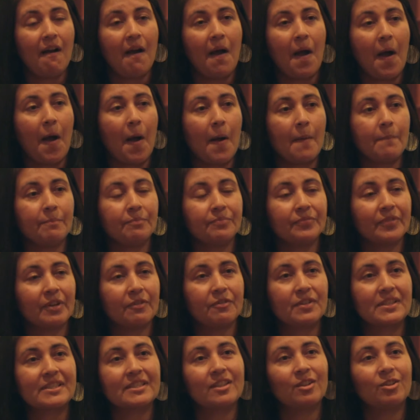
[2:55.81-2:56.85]

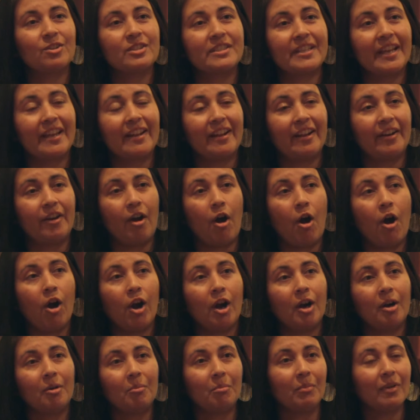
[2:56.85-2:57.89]
facilitate and
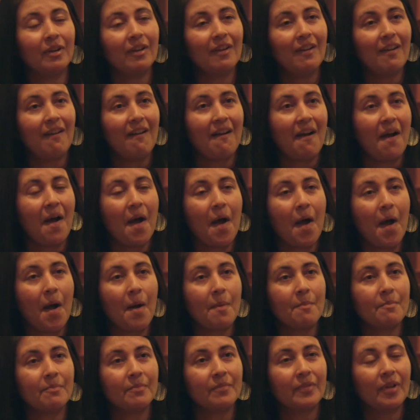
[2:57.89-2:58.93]
arm
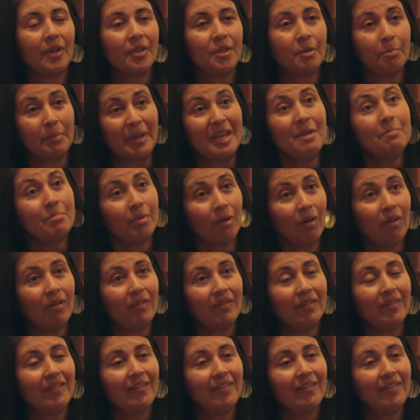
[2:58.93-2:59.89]
the people